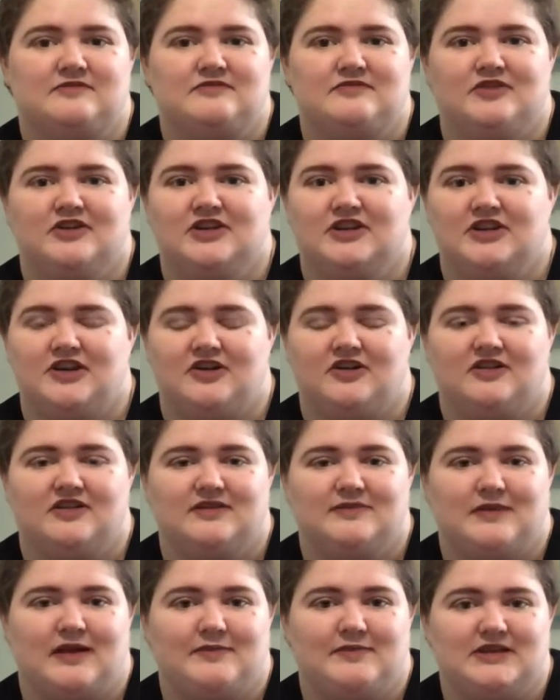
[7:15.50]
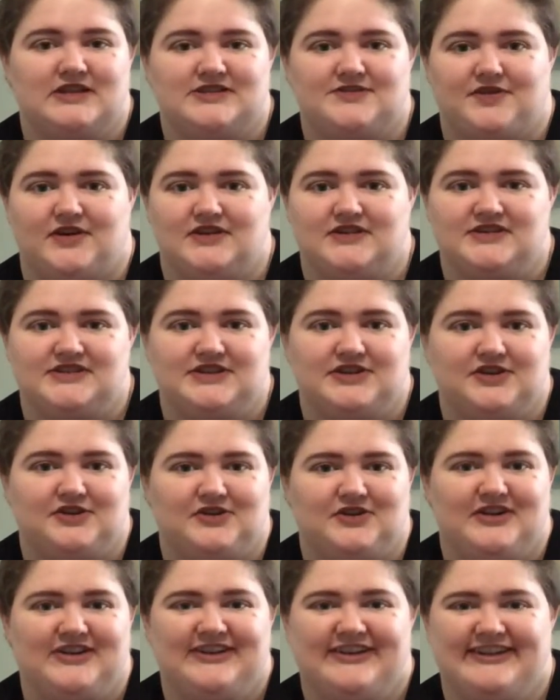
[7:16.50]
Really all of my best friends do,
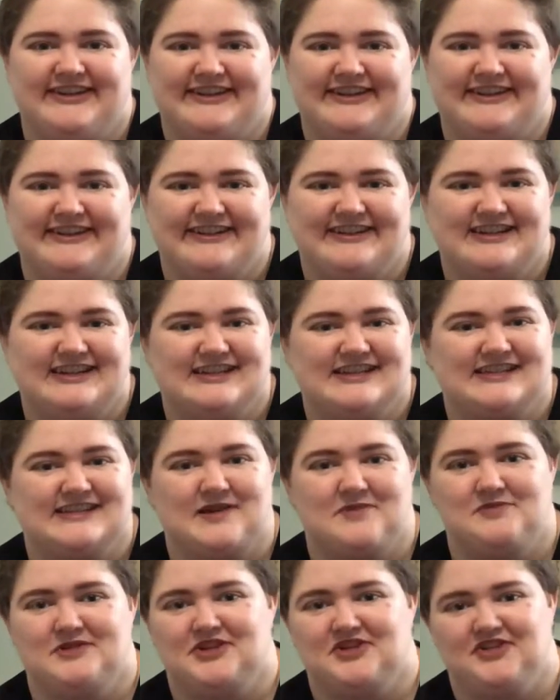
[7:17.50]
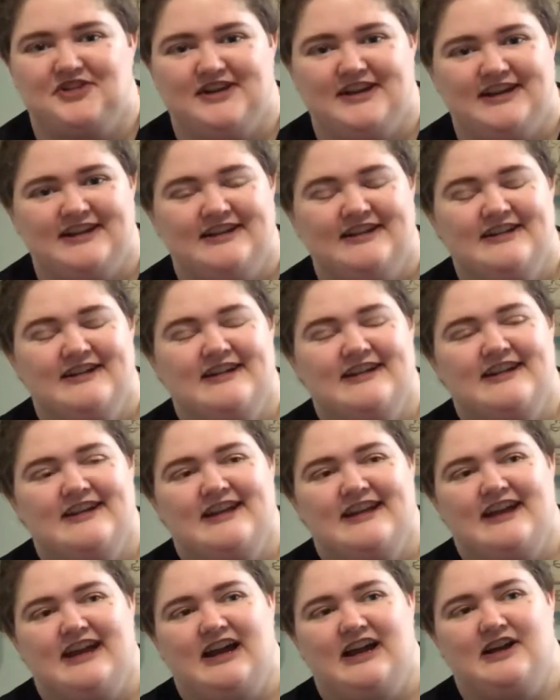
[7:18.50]
to some degree.
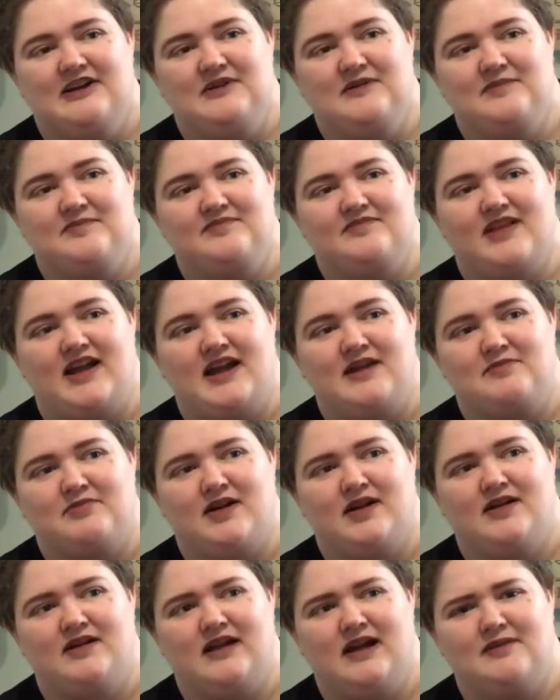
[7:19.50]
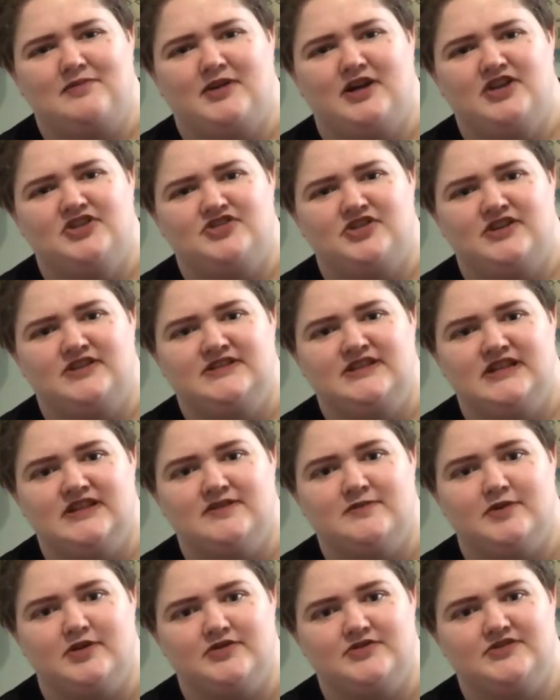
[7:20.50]
I probably drink tea the
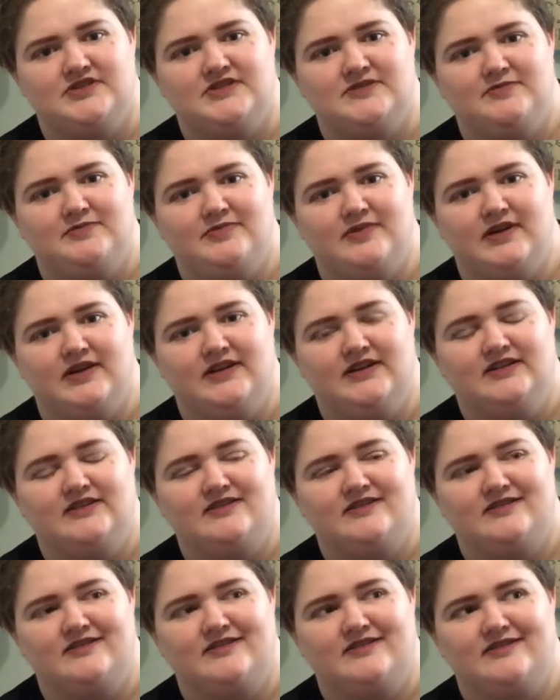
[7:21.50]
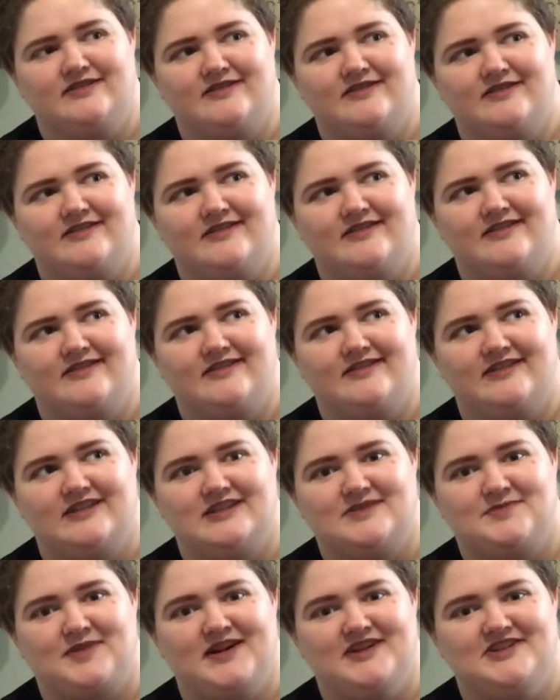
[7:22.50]
most, but
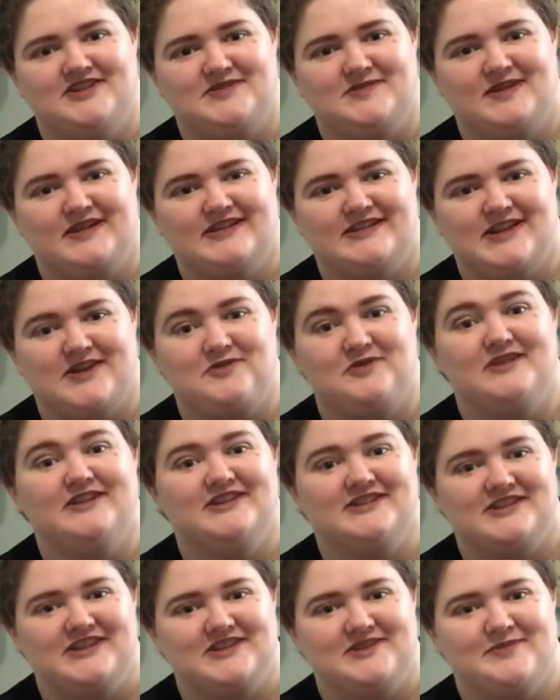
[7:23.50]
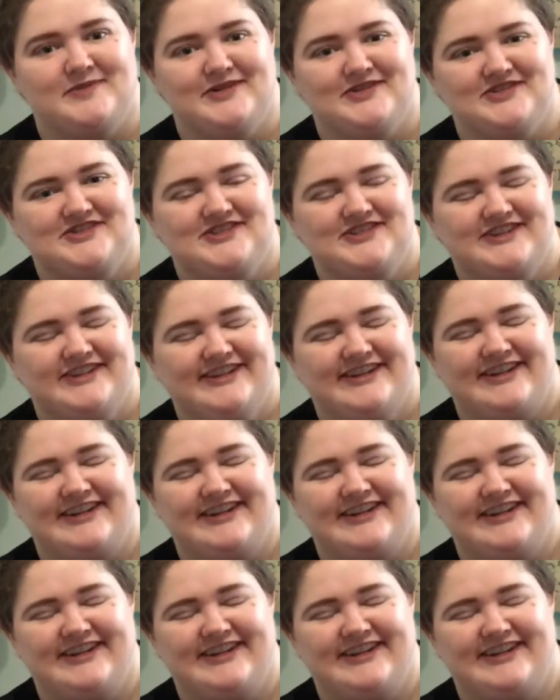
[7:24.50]
that's probably just because I witness it the most.